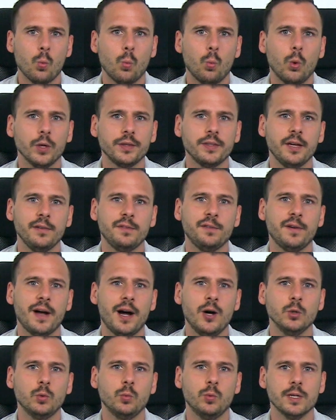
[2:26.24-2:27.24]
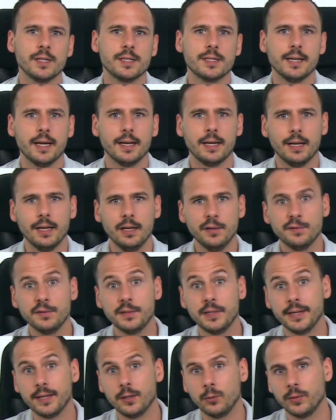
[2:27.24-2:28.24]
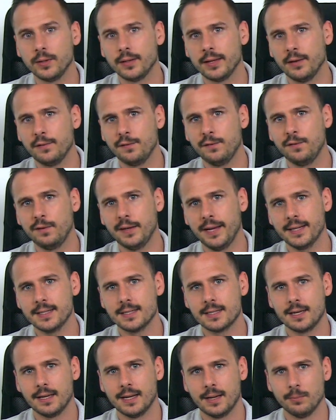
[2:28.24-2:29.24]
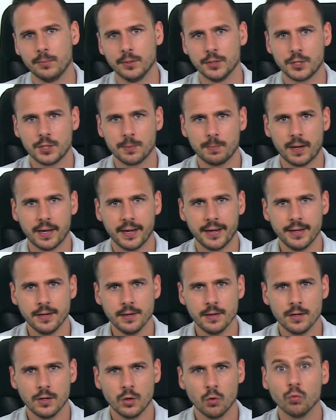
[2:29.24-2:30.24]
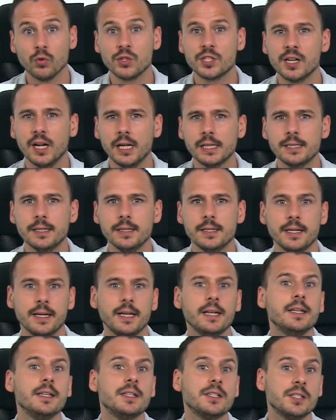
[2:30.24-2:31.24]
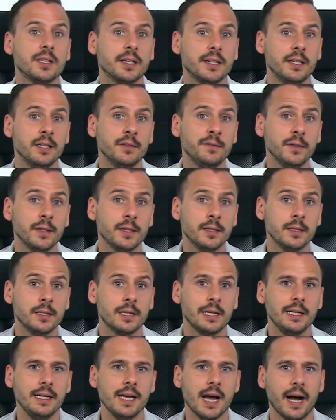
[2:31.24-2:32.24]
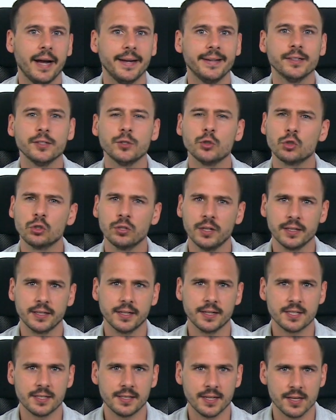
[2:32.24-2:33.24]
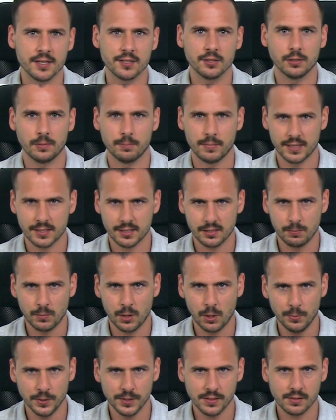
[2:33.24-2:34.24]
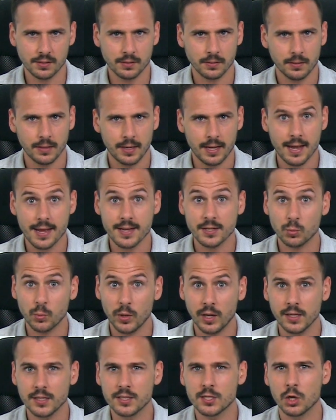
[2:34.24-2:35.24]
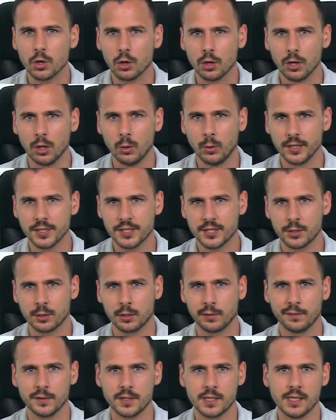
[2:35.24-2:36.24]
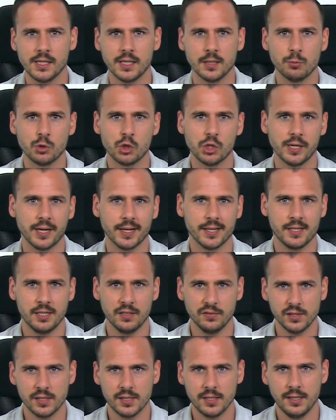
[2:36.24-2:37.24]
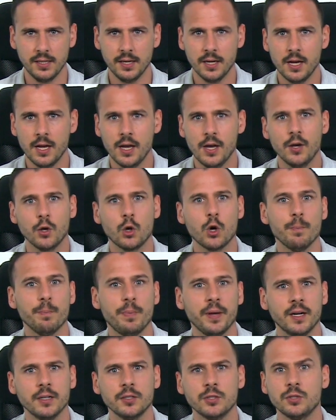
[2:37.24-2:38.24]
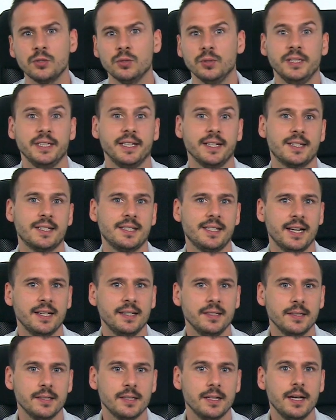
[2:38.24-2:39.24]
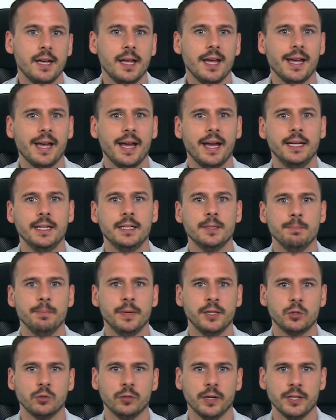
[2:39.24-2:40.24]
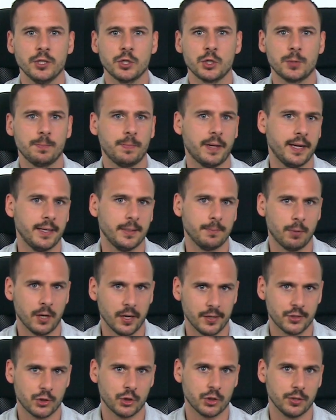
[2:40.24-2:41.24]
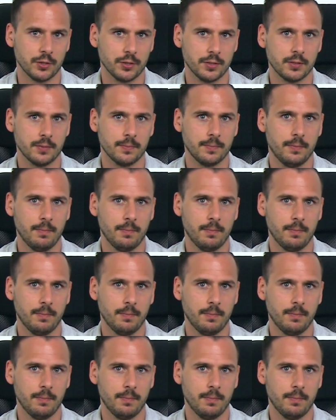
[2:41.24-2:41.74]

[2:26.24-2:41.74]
What they found was that lifting with a flexed lumbar spine resulted in significantly higher trunk extensor muscle moments as well as lower surface E M G activity compared to the extended and mid-range spine postures.